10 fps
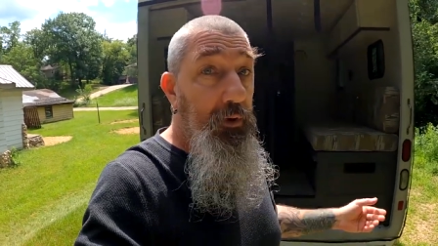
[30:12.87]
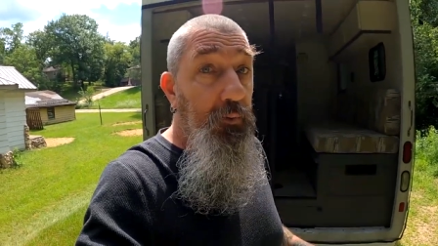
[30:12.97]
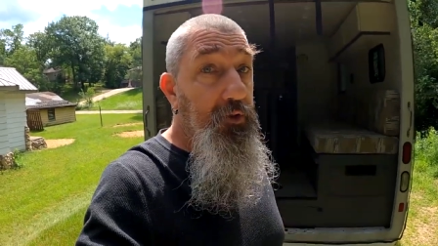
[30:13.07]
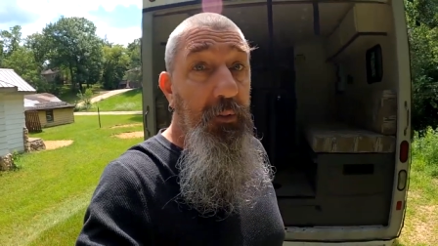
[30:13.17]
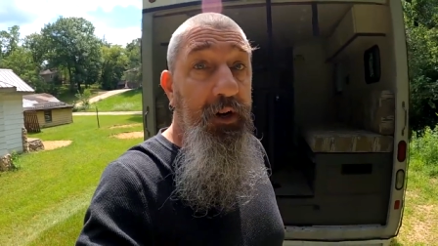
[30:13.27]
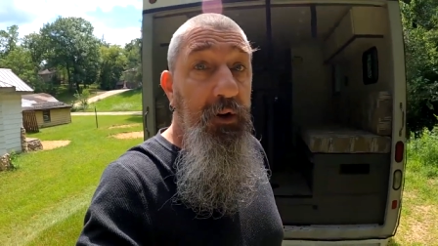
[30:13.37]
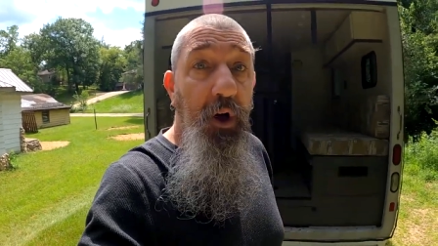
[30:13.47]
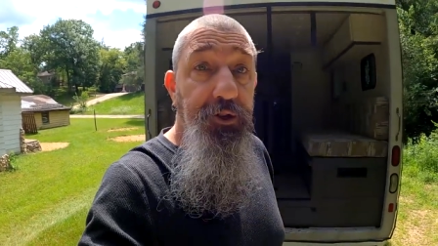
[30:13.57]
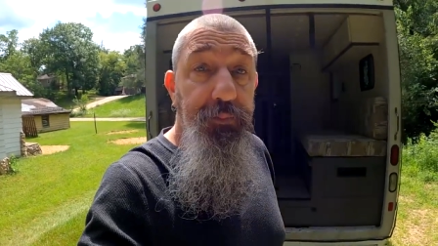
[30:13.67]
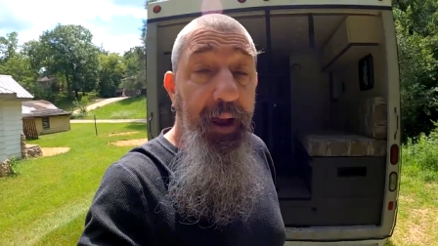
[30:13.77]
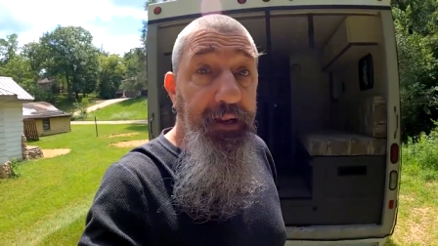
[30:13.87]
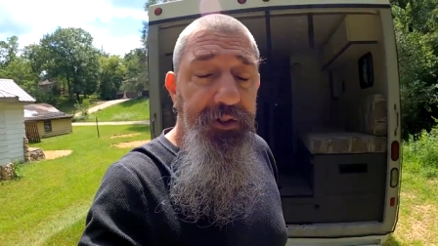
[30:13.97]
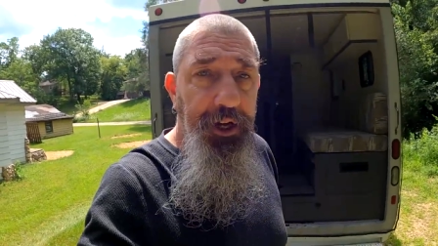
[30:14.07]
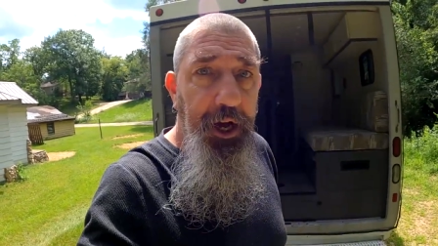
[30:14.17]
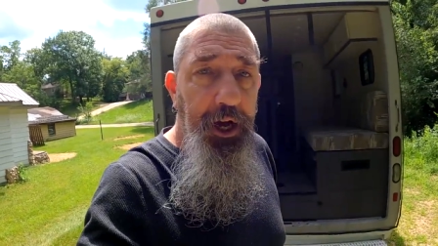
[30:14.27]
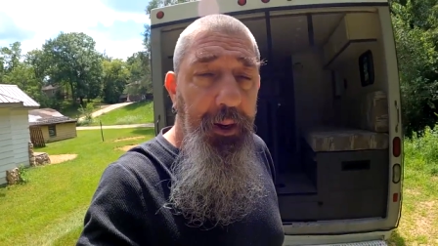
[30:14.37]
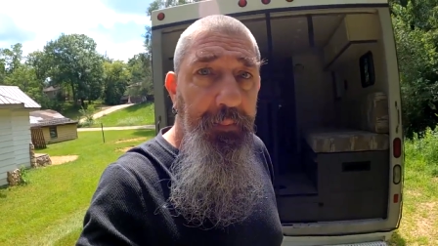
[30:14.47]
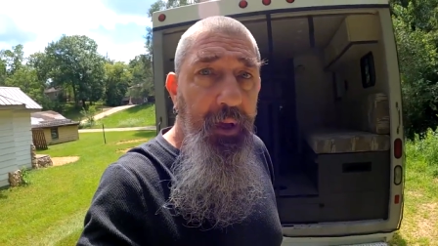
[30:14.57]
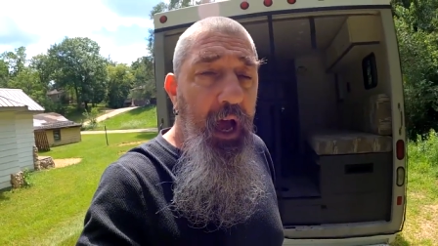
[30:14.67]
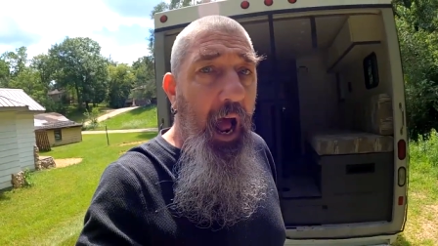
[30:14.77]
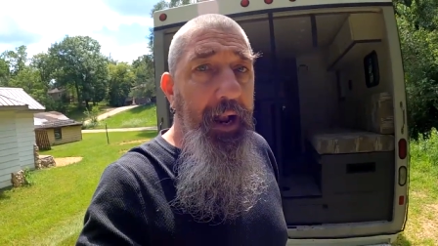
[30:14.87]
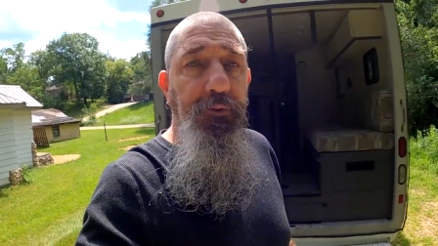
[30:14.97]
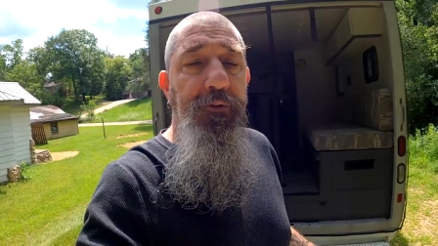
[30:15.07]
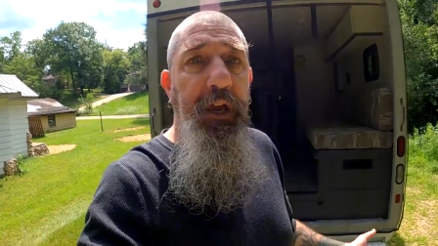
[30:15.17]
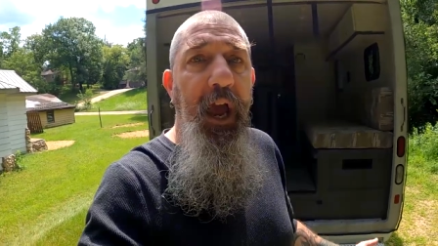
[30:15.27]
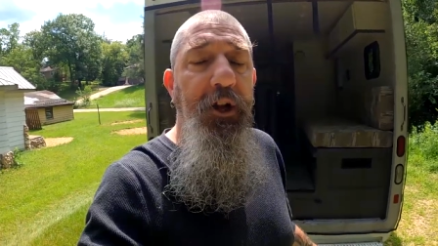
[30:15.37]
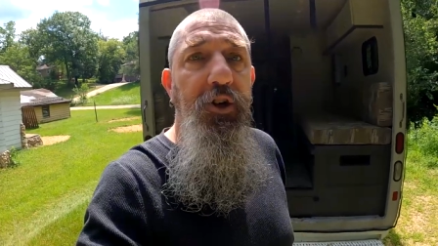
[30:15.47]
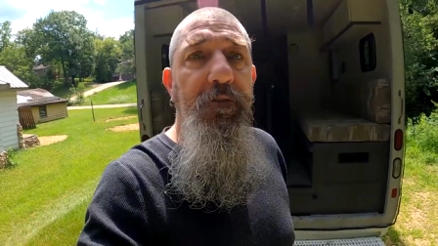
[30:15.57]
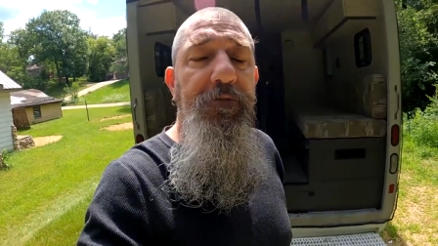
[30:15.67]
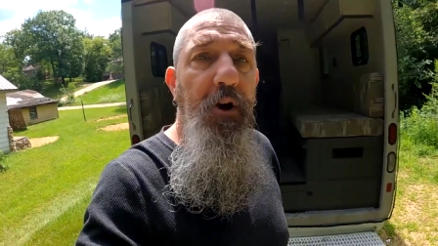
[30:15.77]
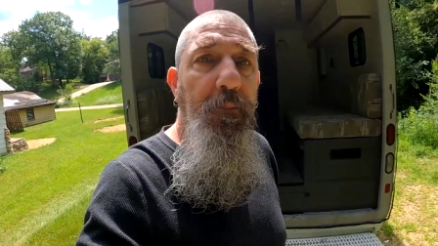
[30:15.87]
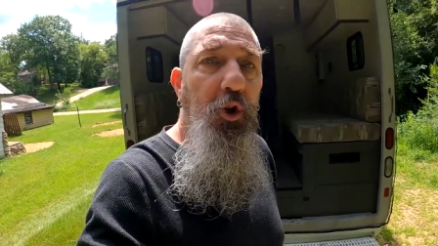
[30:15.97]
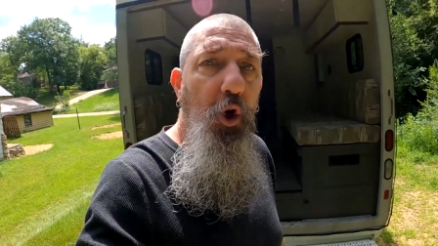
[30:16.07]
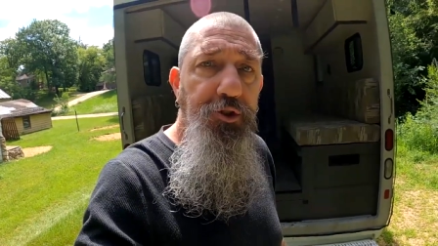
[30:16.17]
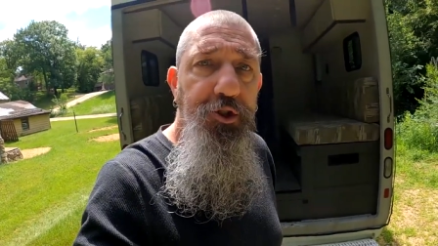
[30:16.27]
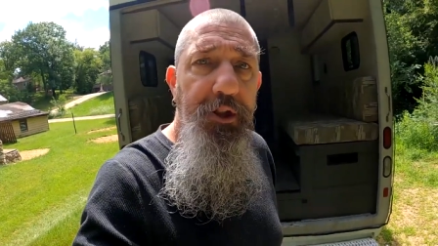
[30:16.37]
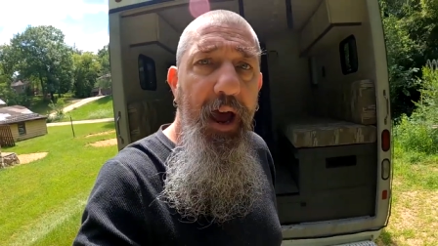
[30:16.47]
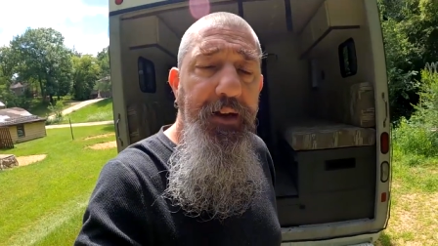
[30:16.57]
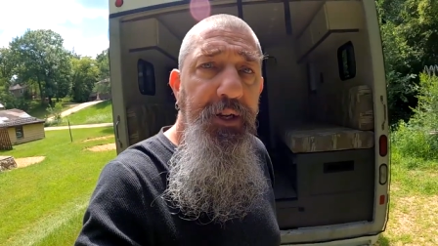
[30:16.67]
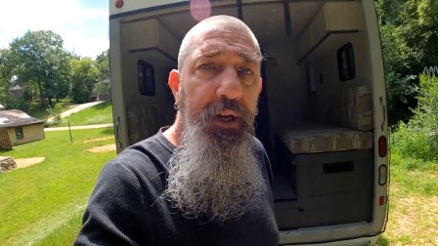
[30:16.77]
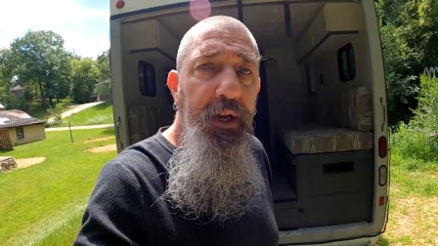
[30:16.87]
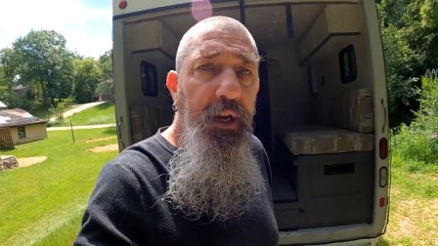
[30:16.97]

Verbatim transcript: it was money well spent. I don't think I could have come close to that